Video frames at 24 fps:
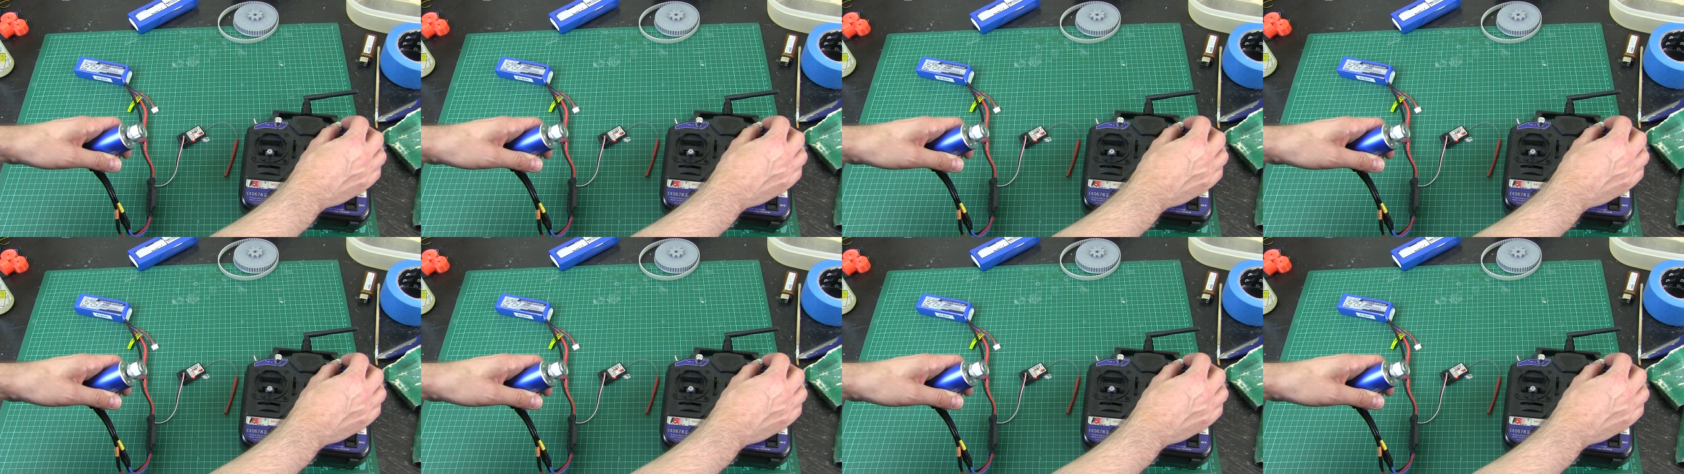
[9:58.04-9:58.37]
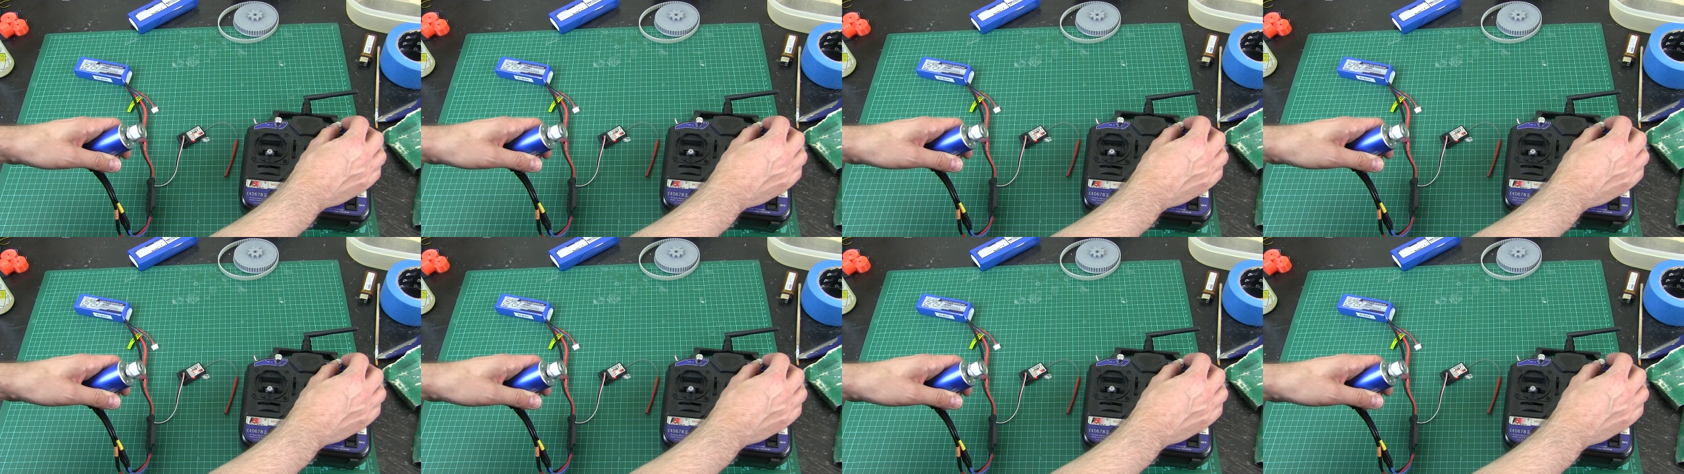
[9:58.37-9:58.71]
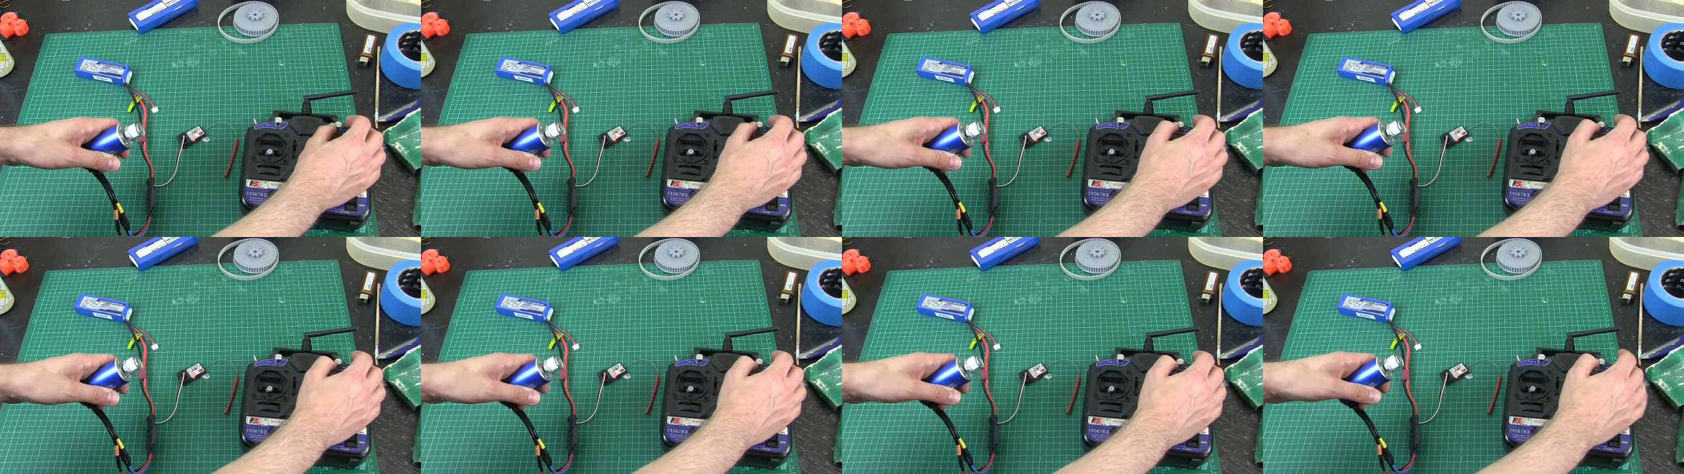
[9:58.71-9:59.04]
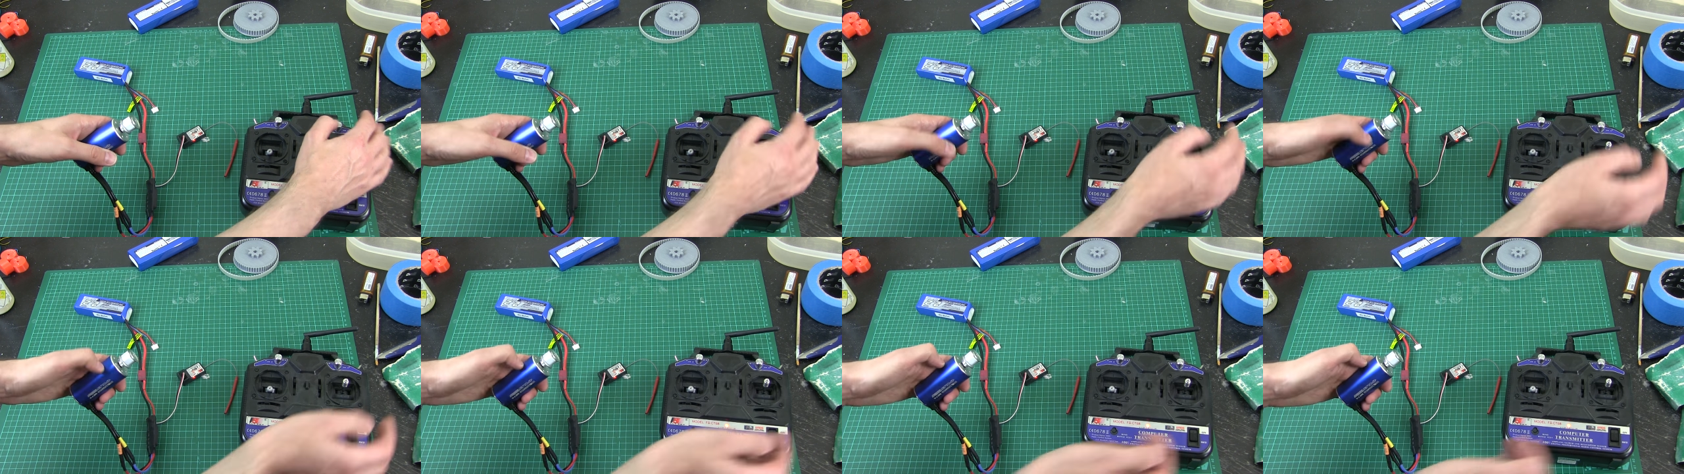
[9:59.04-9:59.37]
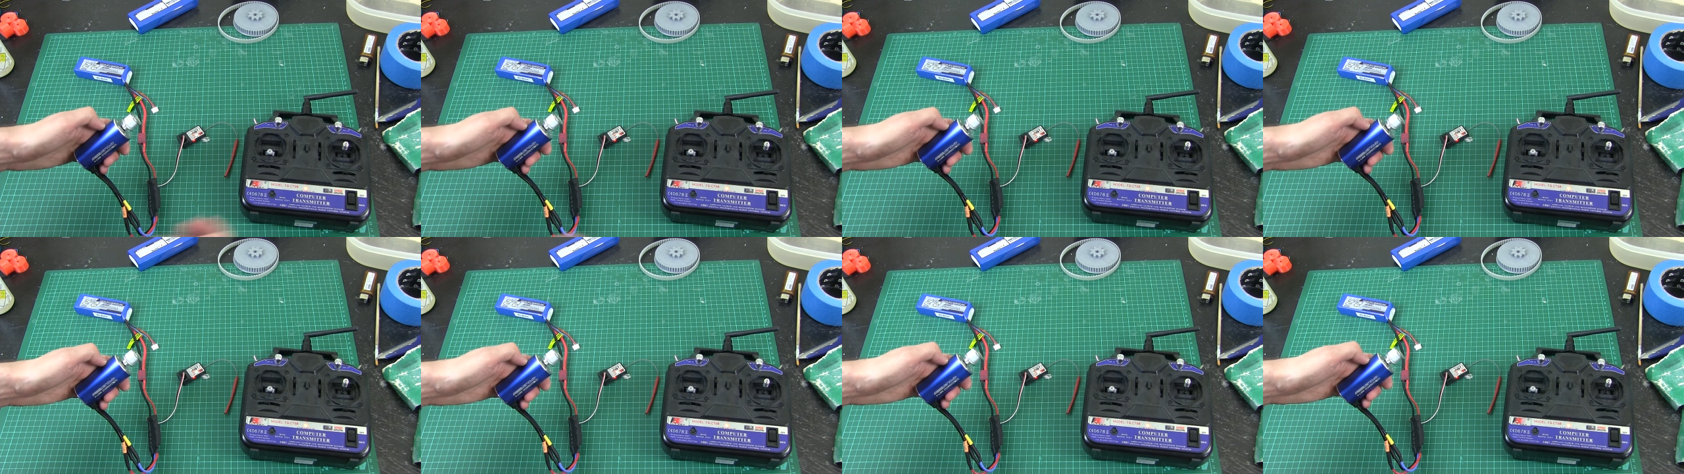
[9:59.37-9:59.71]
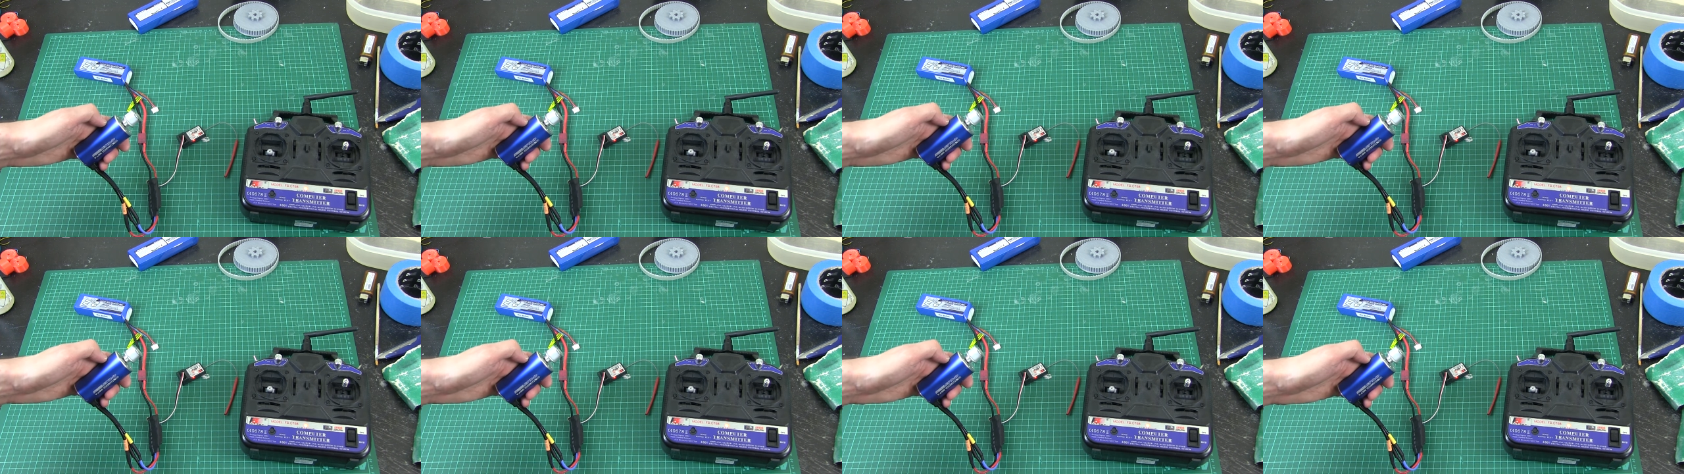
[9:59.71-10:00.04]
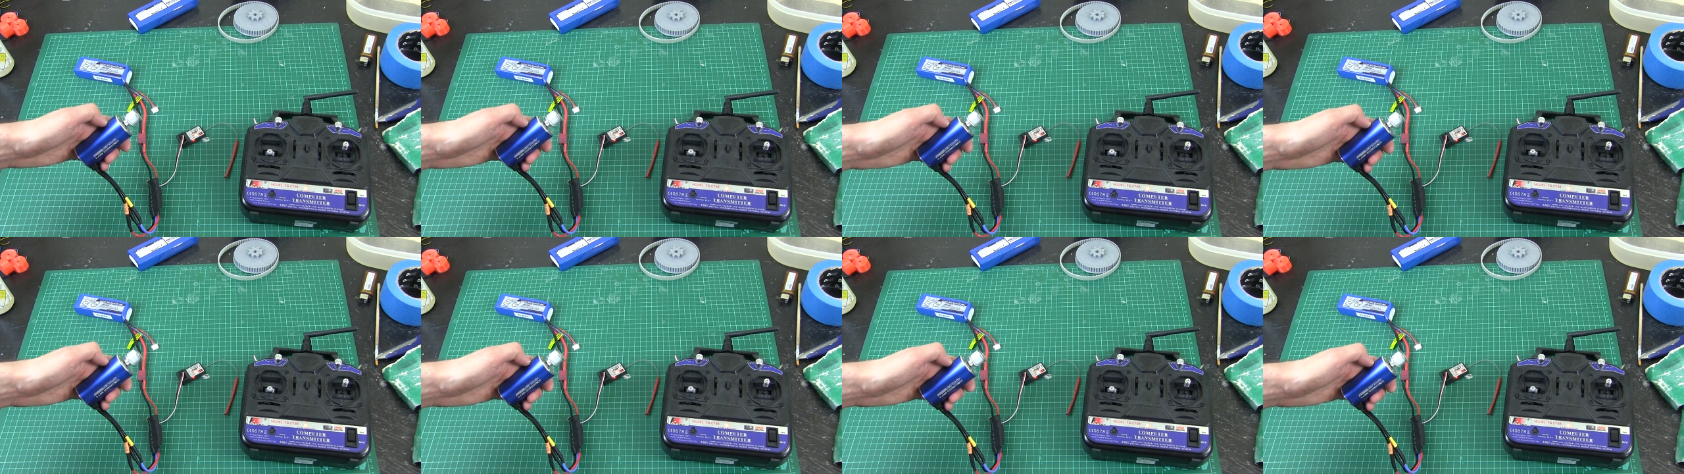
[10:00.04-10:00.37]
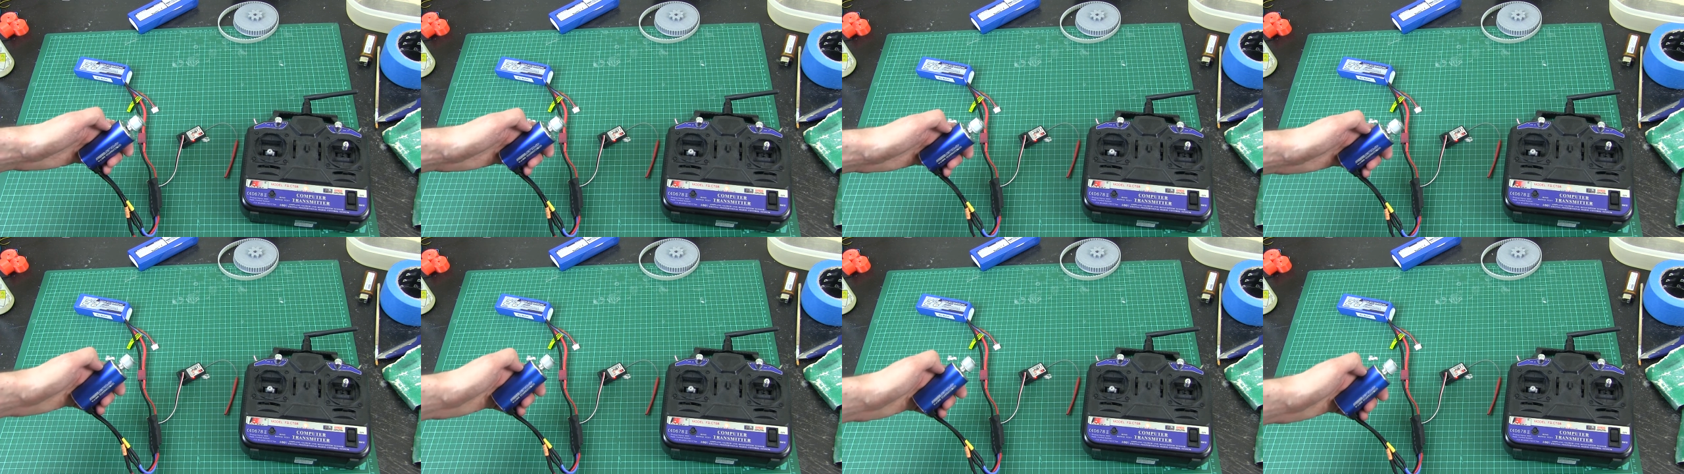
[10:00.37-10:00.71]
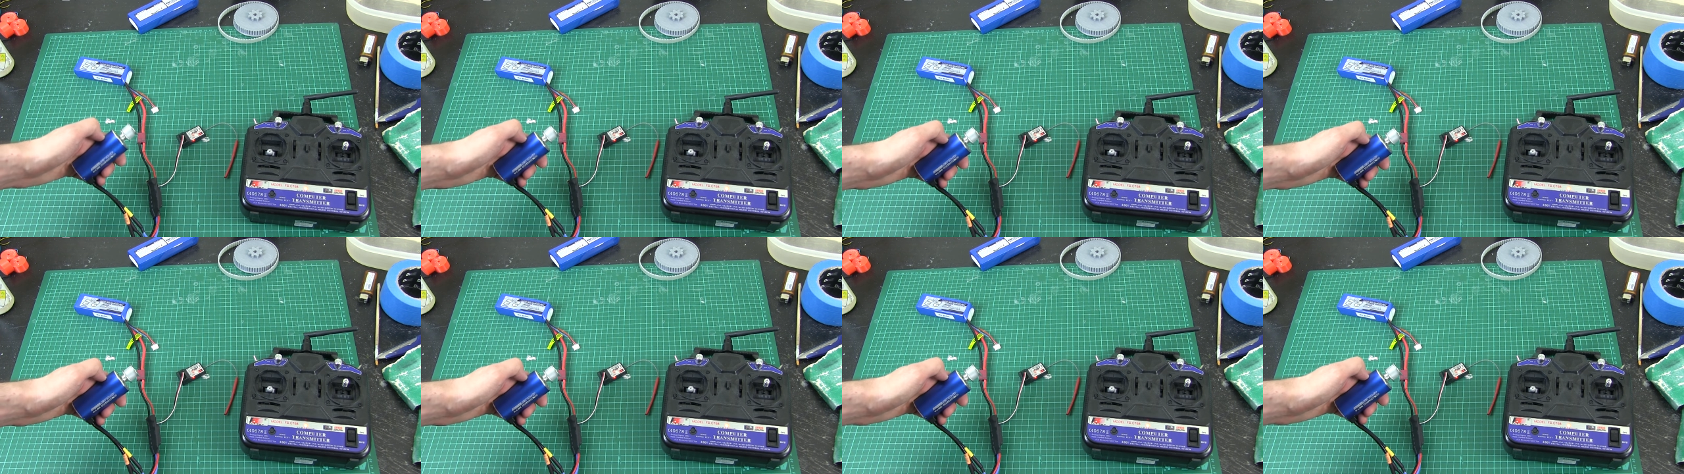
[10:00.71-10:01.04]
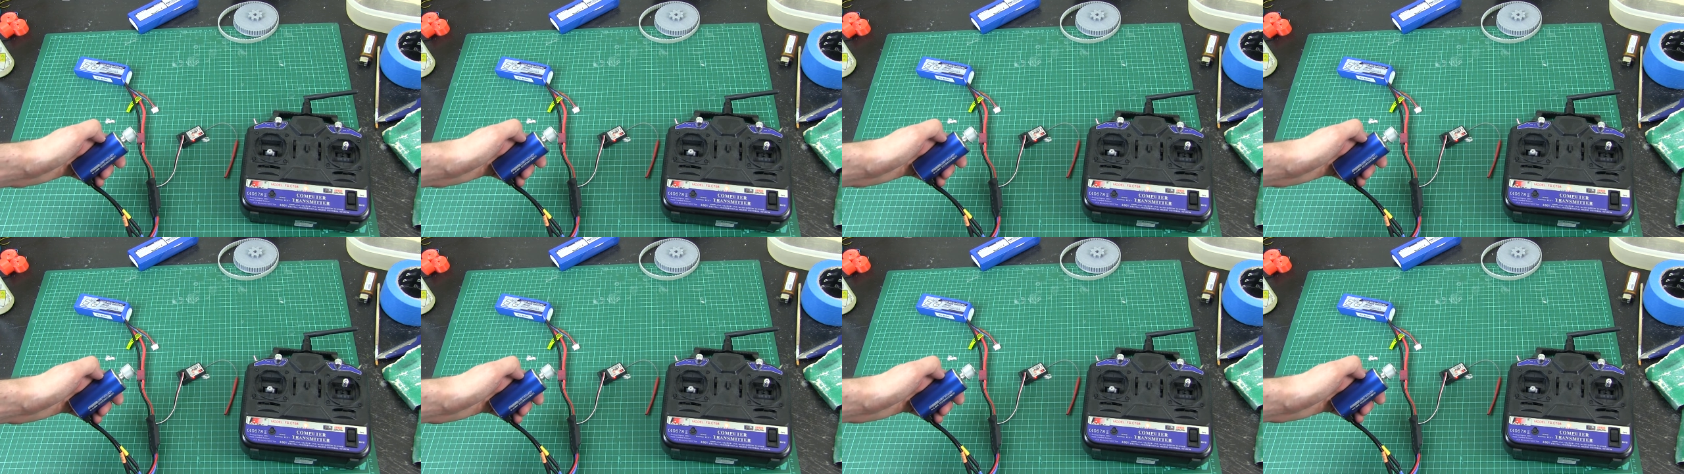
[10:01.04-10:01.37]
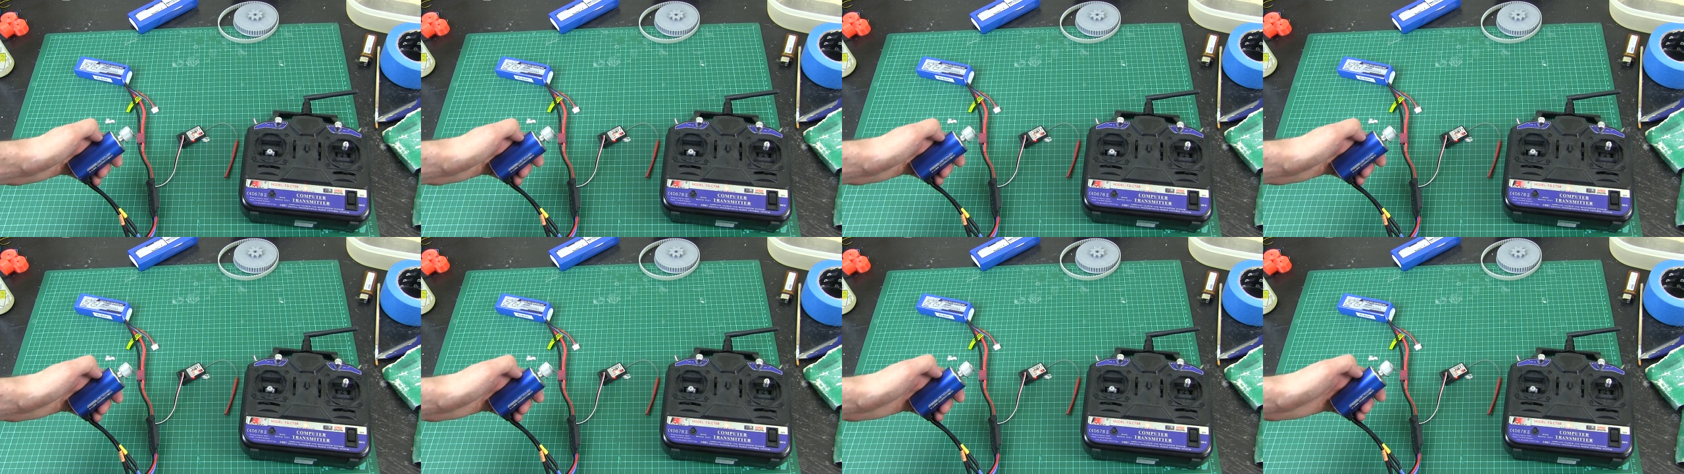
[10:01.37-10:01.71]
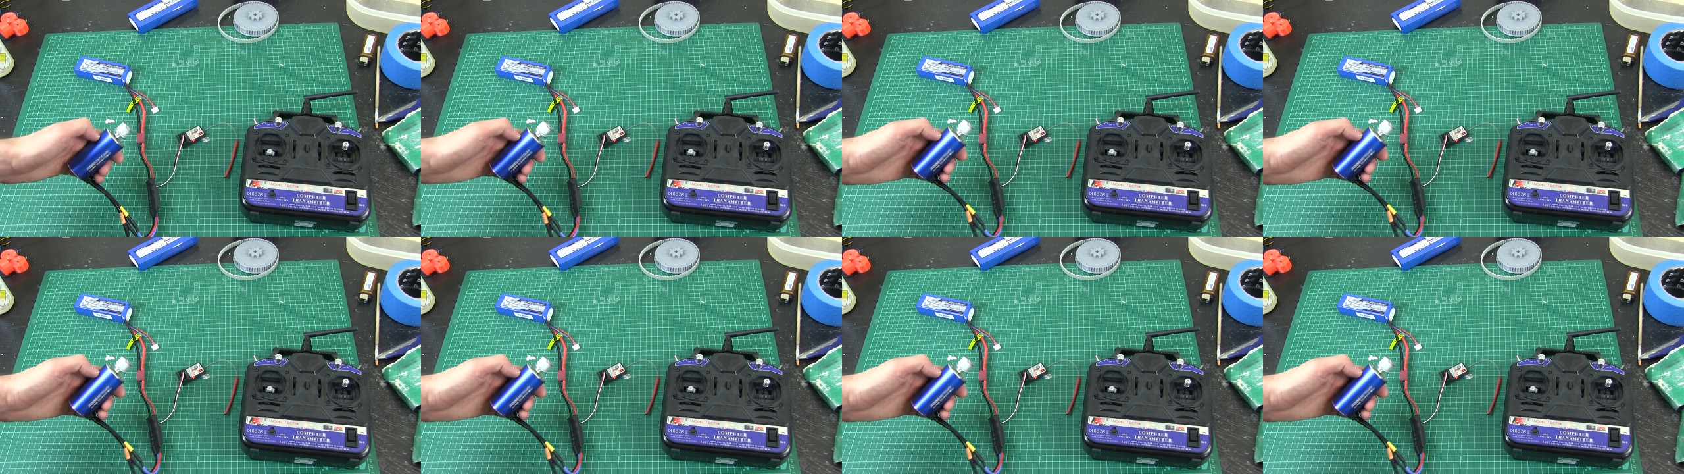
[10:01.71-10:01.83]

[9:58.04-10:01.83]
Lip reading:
(no speaker visible)